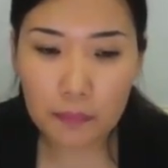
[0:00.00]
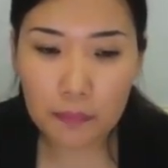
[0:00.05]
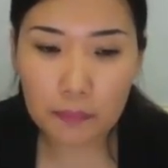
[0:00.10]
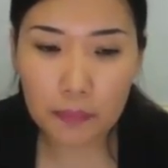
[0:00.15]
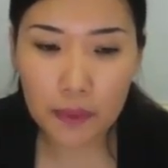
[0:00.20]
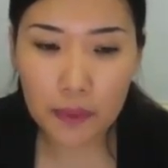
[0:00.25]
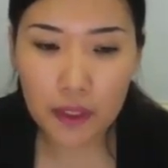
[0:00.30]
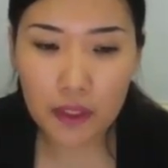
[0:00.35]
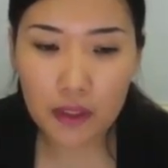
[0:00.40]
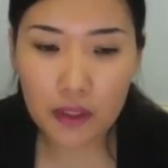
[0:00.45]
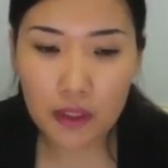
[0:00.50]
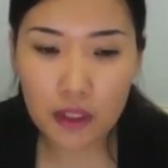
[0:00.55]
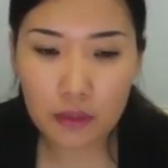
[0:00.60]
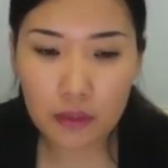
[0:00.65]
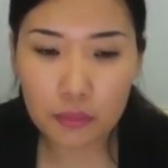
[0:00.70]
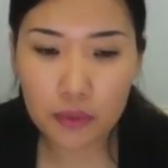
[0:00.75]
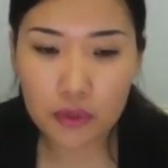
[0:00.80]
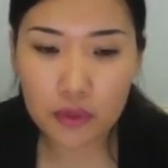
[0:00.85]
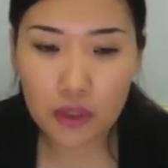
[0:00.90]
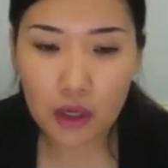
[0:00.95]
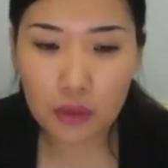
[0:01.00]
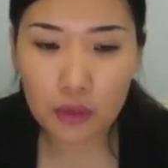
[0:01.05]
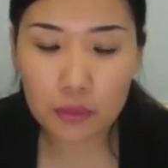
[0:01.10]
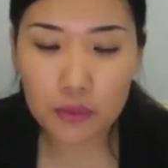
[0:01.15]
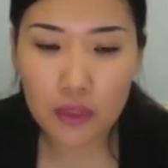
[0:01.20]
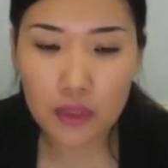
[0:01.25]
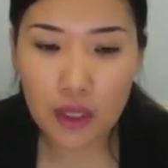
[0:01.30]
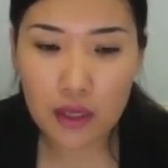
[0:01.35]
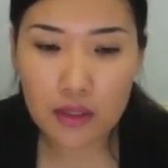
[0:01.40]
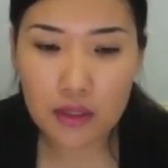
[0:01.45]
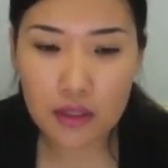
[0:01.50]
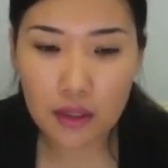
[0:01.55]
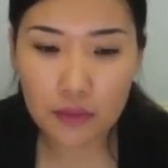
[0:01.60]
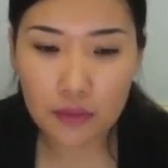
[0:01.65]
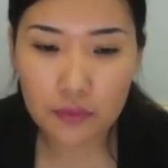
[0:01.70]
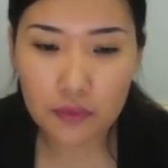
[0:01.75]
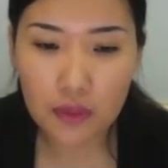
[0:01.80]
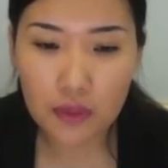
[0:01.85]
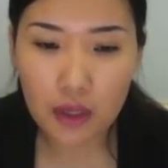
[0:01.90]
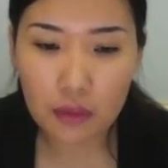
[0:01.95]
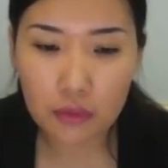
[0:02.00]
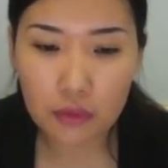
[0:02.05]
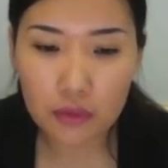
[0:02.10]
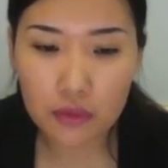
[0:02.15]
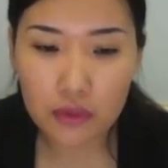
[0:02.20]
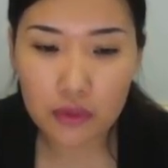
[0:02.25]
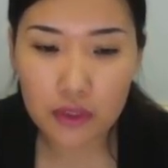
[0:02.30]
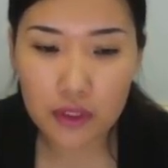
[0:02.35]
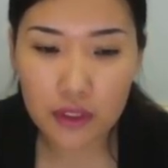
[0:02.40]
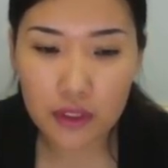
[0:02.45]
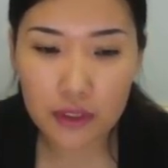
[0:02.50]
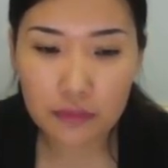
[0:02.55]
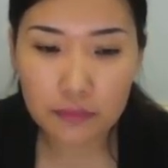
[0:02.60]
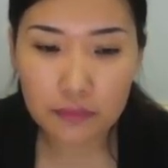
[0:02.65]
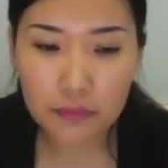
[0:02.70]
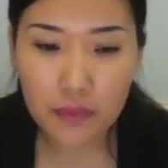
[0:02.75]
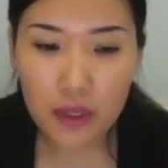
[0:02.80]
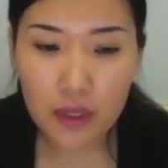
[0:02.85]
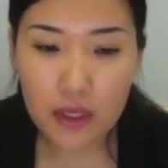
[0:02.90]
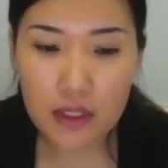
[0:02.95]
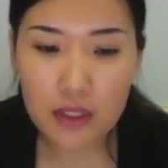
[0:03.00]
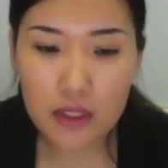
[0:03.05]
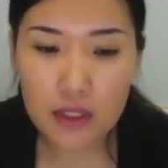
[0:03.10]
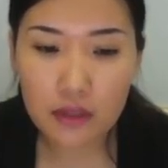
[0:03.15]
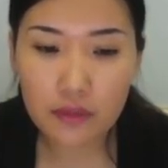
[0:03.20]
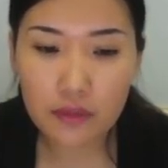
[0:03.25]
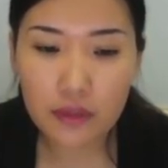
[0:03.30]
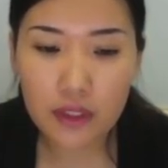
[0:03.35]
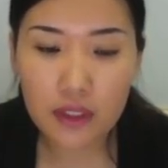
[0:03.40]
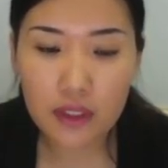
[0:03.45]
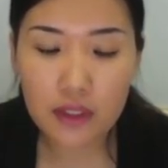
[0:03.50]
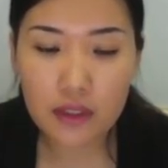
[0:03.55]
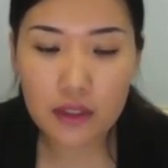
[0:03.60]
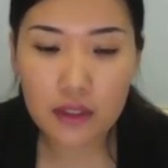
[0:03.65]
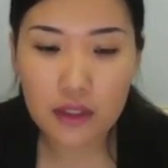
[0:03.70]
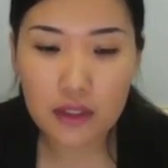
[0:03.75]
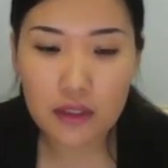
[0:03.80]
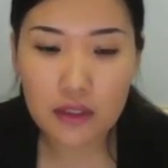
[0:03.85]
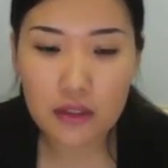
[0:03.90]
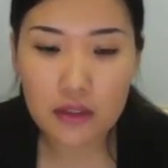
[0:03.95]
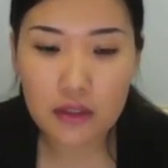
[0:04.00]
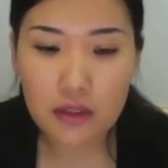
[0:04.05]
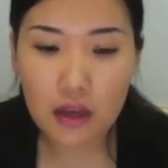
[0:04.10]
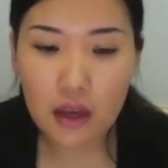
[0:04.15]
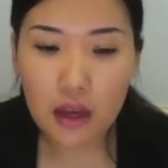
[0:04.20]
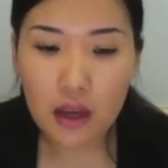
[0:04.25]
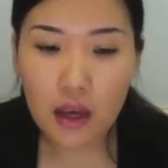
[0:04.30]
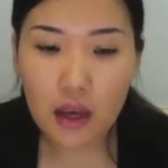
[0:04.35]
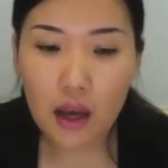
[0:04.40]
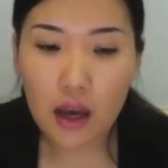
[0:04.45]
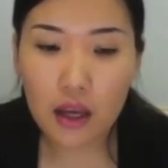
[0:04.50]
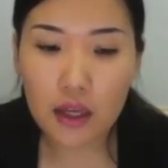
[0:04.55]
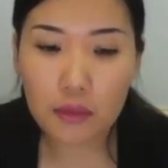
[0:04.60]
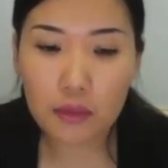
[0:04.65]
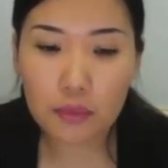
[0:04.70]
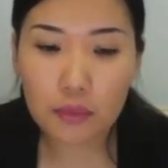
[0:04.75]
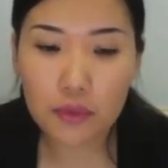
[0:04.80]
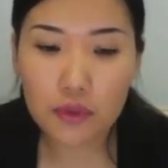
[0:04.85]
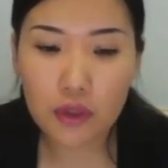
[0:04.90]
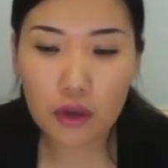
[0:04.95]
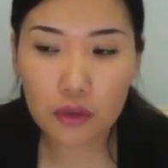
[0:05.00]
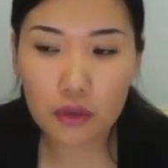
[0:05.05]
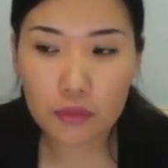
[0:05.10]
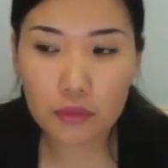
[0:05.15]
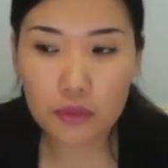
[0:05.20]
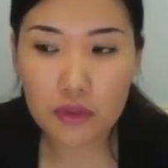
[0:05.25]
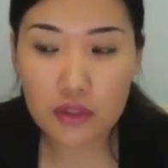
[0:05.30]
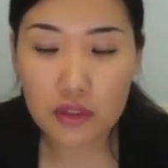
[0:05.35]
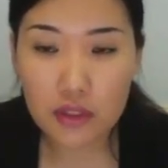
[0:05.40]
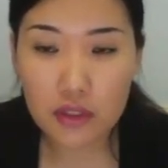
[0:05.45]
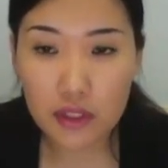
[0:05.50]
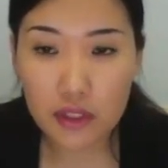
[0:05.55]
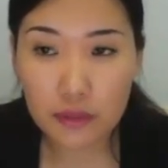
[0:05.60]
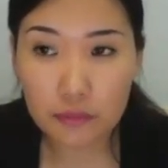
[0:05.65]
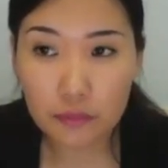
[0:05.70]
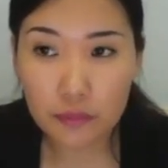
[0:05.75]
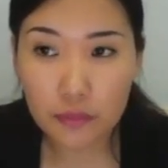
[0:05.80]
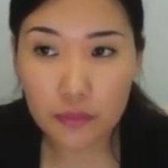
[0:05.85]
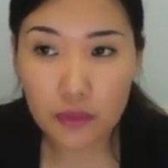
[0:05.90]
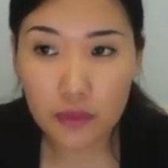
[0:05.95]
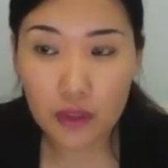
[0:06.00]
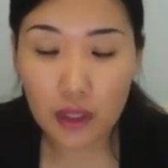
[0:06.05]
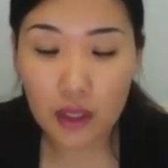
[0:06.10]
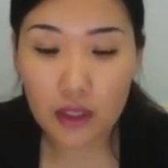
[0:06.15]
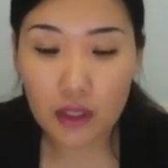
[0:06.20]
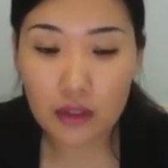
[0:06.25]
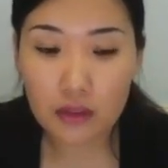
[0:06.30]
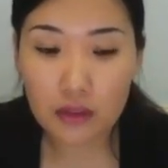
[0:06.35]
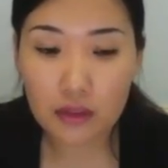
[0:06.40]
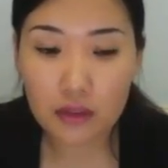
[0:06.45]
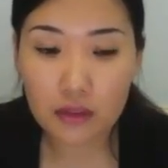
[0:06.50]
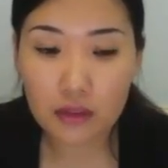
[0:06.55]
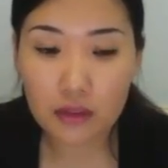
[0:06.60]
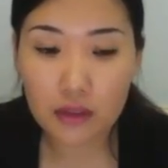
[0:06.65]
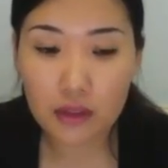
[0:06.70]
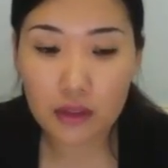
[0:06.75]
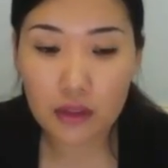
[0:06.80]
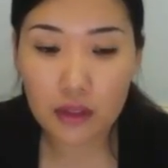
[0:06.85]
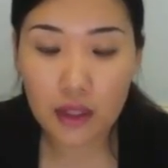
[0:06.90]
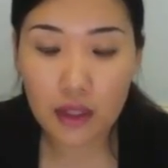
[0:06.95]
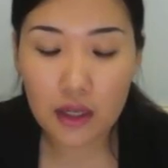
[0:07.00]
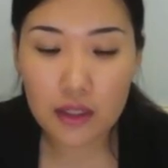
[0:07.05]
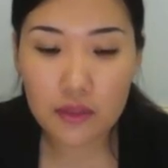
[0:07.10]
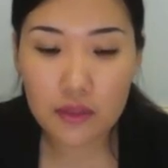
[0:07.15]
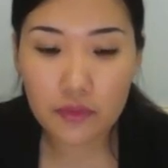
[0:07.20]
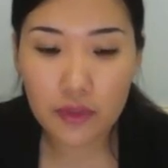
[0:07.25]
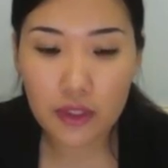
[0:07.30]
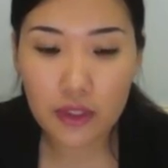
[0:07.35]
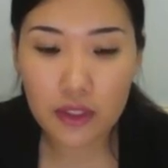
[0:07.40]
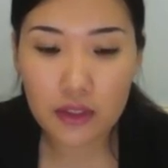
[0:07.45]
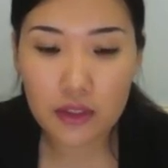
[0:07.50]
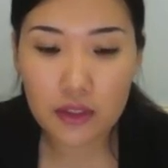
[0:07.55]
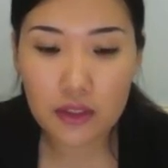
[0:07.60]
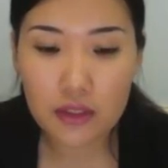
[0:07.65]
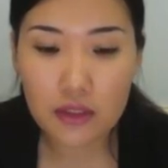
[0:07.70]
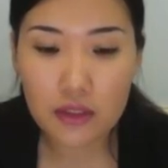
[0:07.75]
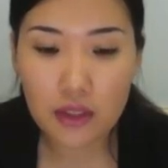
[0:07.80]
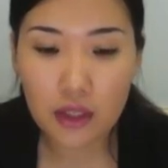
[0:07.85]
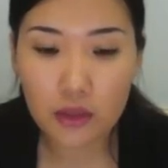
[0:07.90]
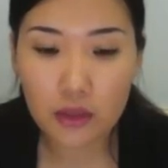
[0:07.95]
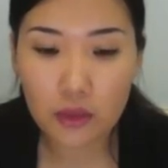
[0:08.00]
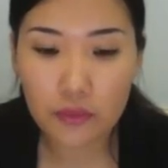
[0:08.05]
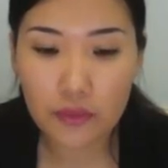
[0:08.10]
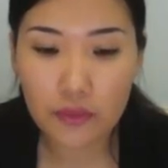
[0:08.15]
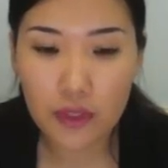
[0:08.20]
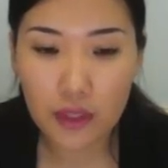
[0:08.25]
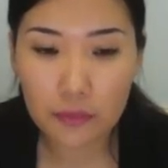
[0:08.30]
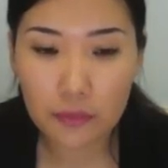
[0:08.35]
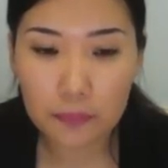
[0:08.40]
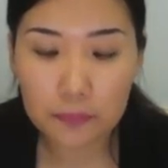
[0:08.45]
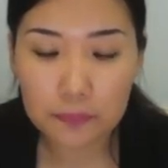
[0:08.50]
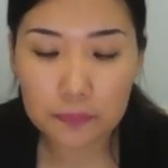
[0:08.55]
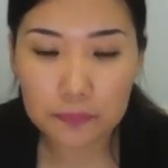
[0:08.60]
B, input-output SFWD. C variant is input-output stream, and the last variant is none of them.